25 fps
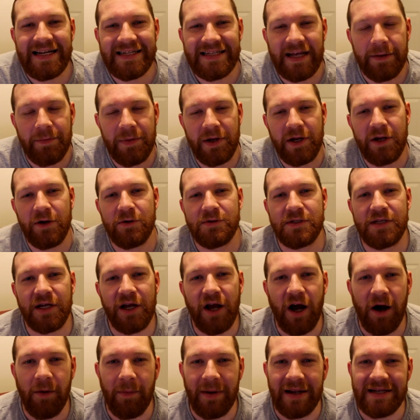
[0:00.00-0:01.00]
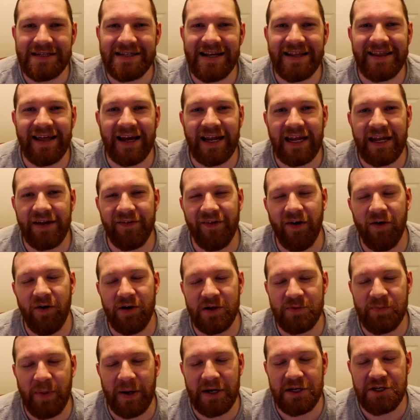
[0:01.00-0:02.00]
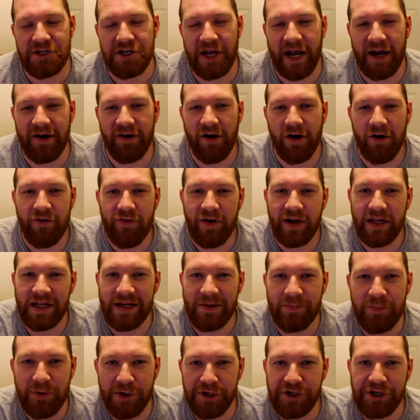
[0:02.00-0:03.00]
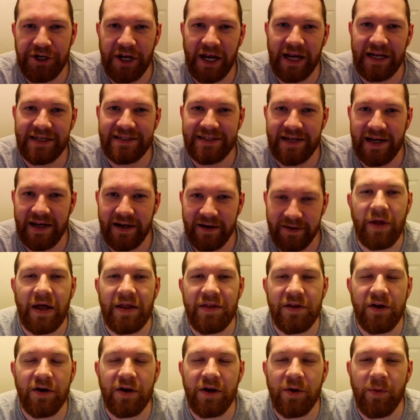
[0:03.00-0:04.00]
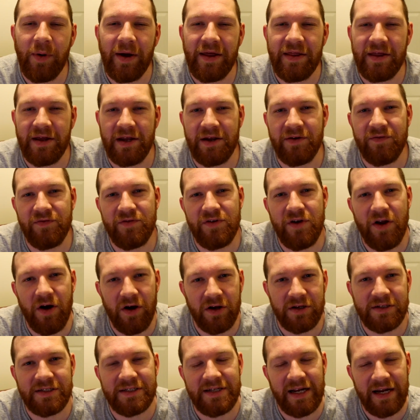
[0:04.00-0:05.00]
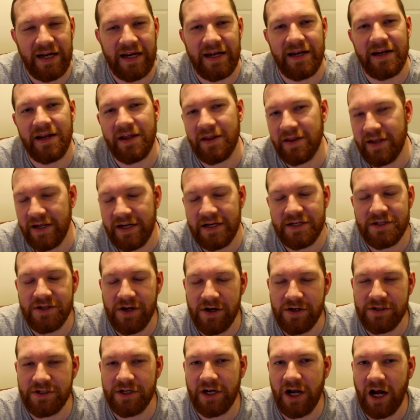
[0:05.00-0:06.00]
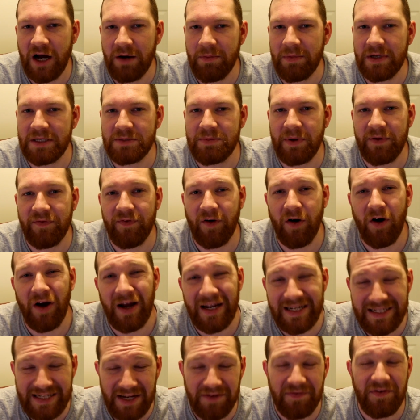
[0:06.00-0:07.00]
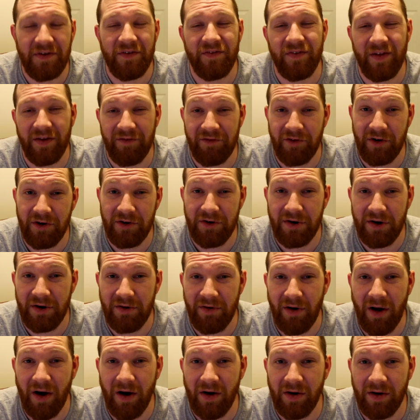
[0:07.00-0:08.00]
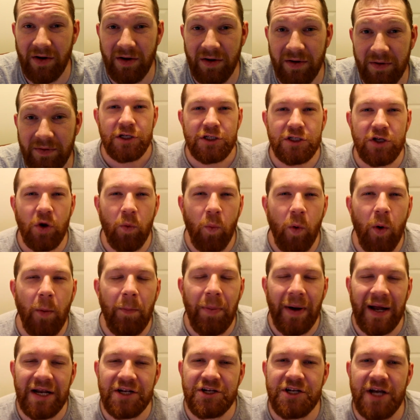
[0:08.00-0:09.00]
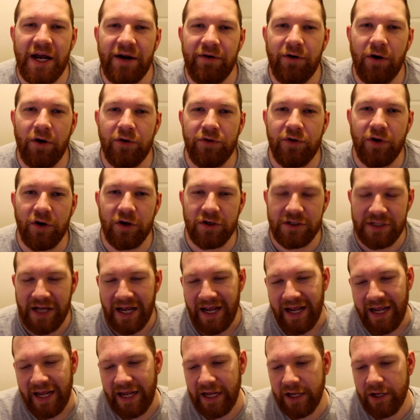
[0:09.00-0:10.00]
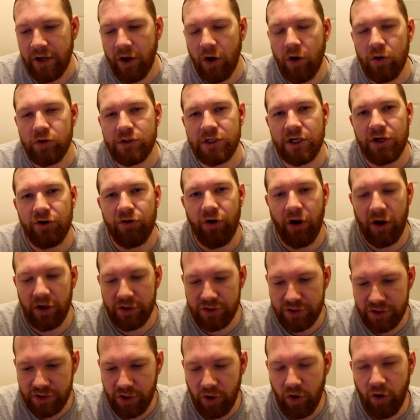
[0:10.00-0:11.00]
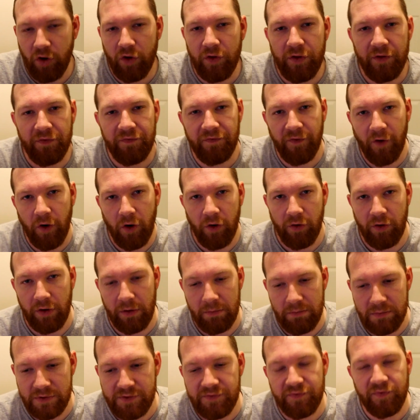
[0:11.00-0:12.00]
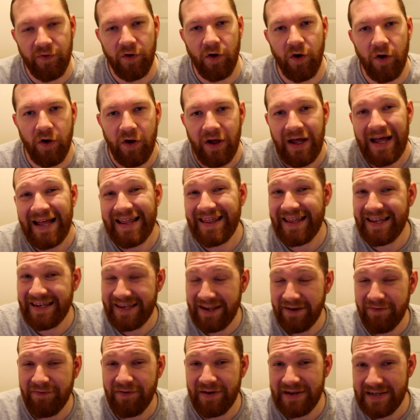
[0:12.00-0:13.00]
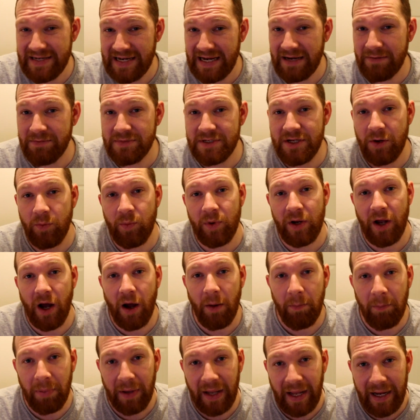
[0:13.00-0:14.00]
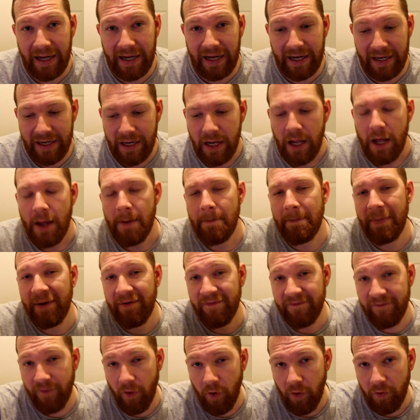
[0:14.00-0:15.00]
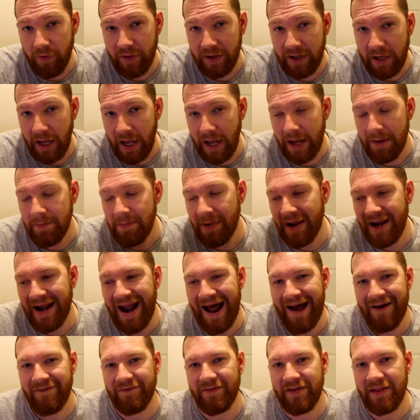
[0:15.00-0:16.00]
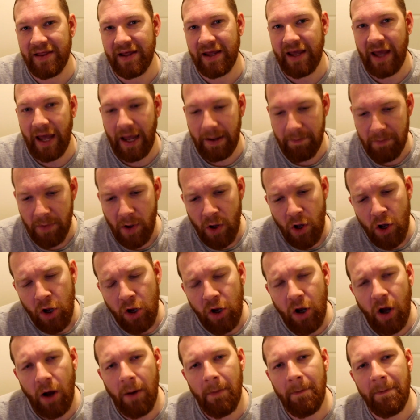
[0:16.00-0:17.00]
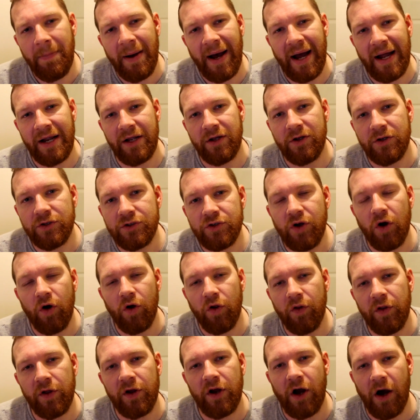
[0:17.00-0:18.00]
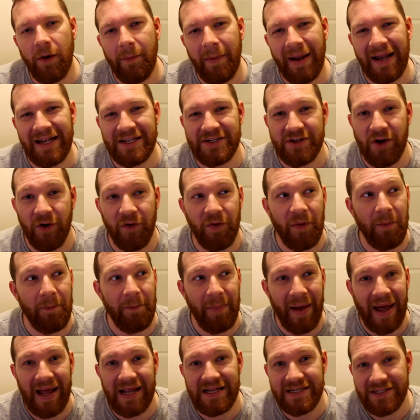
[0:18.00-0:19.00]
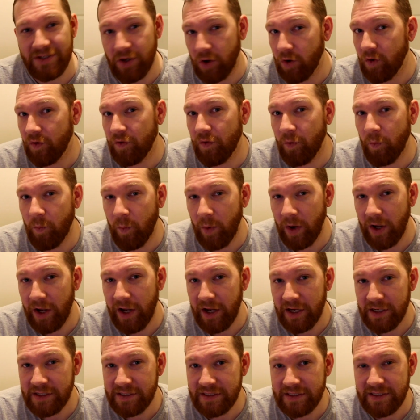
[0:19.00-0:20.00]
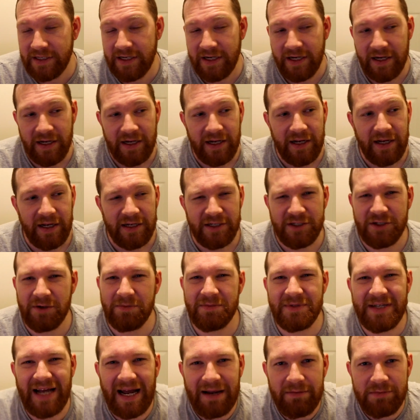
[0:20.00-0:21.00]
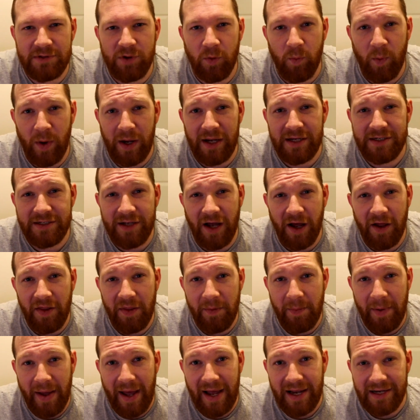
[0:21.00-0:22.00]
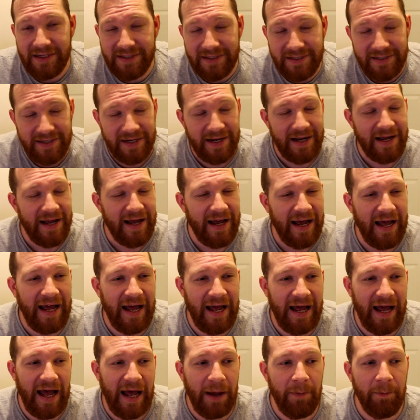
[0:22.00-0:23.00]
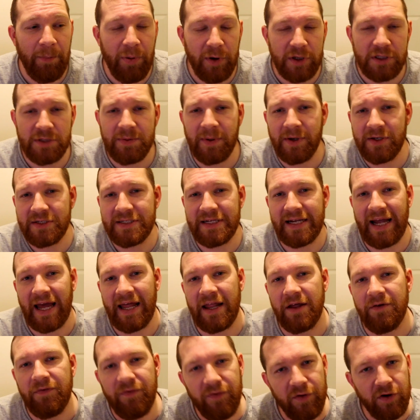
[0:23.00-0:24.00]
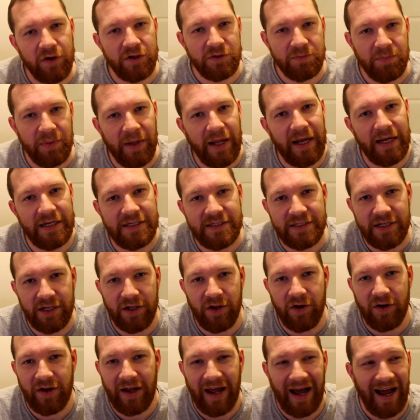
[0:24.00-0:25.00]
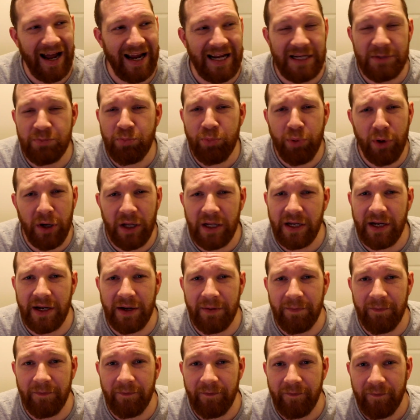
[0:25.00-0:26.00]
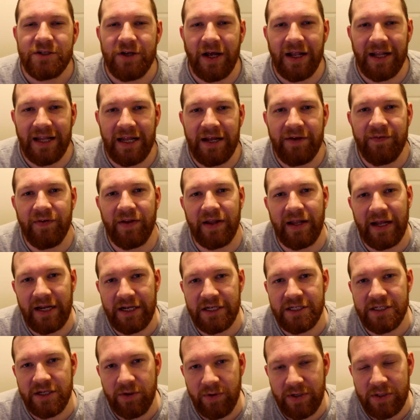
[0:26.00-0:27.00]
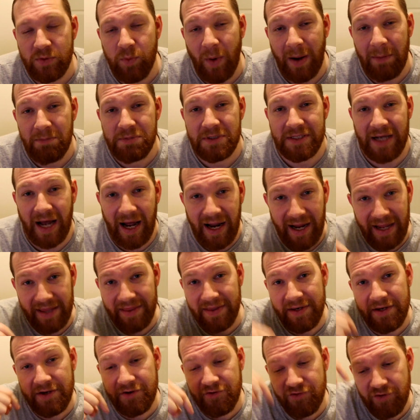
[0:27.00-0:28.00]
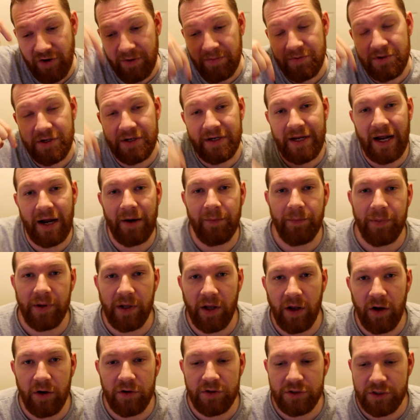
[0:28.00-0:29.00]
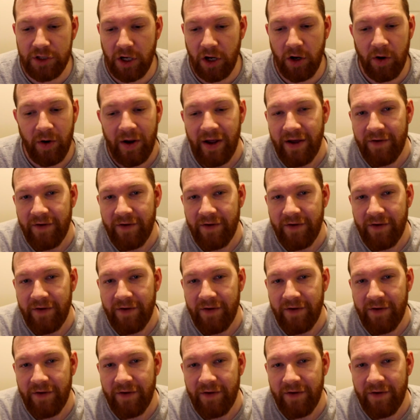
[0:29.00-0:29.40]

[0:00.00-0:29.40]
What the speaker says: he's let me use the comments, so thank you very much, Panchero, really appreciate it. And the only way that you've not seen these sorts of comments before is if you've lived under a rock. So what Panchero does, he goes across to all the forums for the different teams that we are playing before the game and after the game, compiles all the comments, all the best, all the worst, sometimes the worst are the best, and puts them all together for us Blades to look at. It's brilliant. So I'll leave a link to his website in the description down below, so